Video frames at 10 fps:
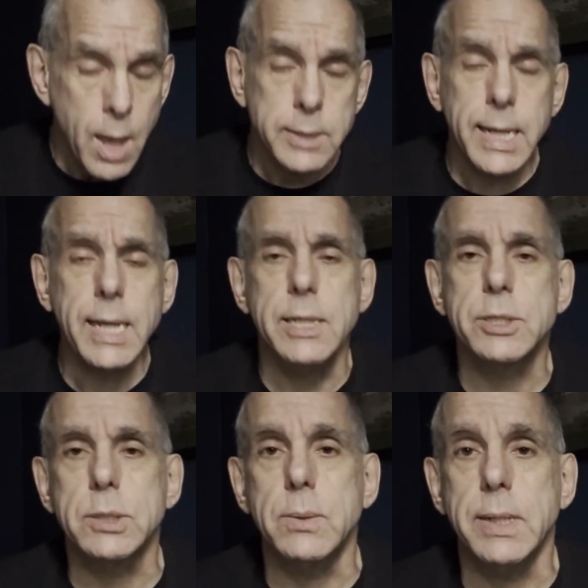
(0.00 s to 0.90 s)
Second
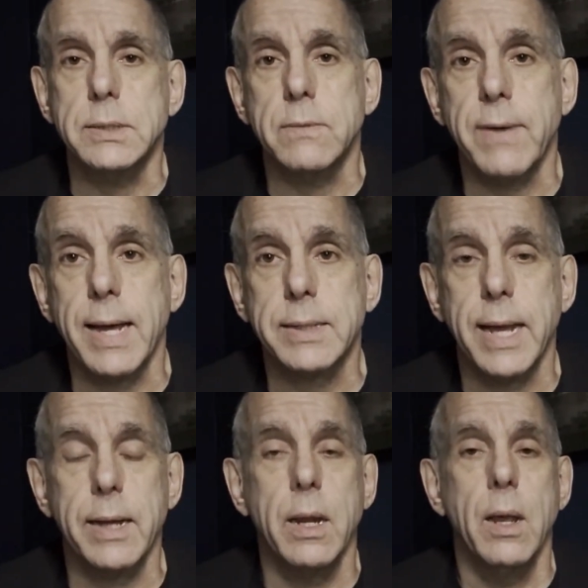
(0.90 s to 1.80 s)
issue is the fact
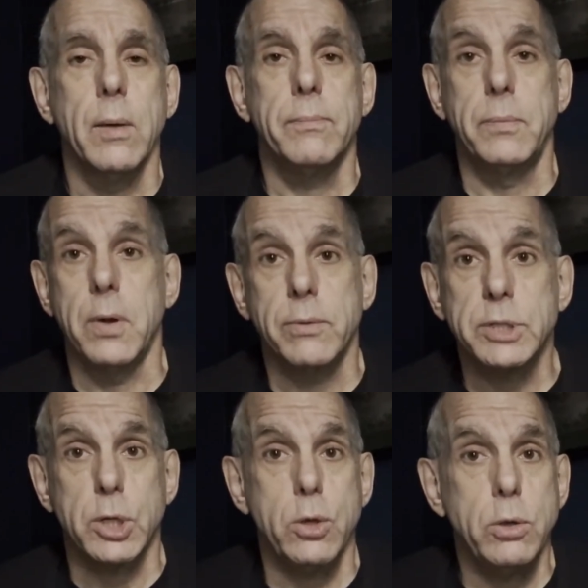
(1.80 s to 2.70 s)
that there is
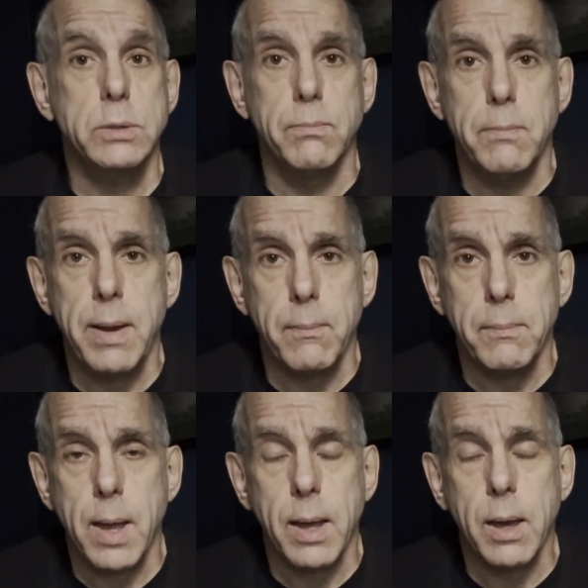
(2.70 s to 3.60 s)
a huge
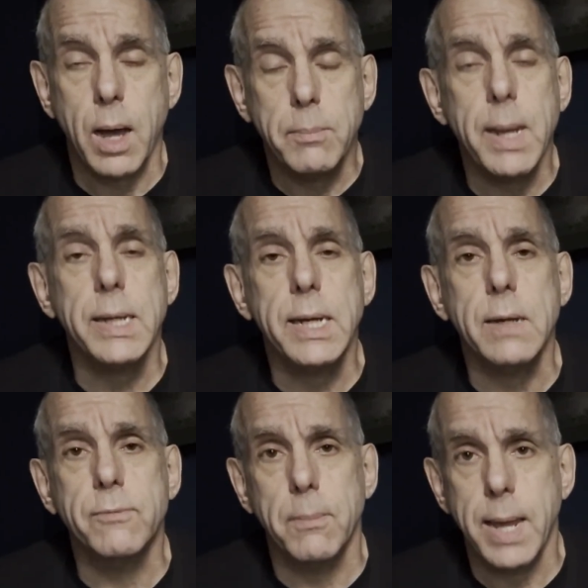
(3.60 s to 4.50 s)
unmet
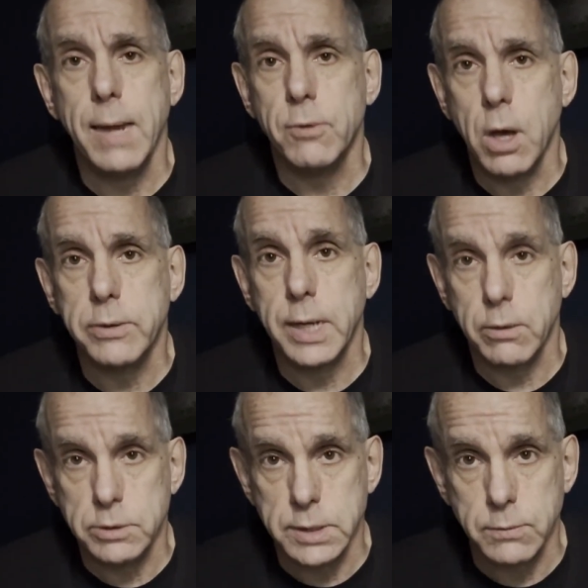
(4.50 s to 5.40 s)
need for behavioral health
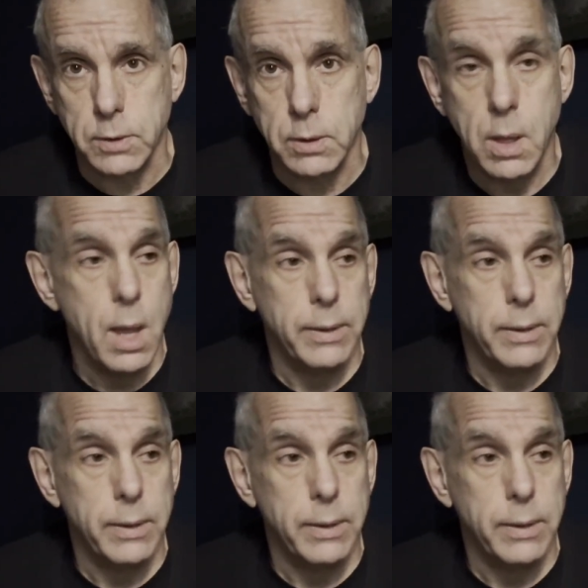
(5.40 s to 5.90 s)
care in general.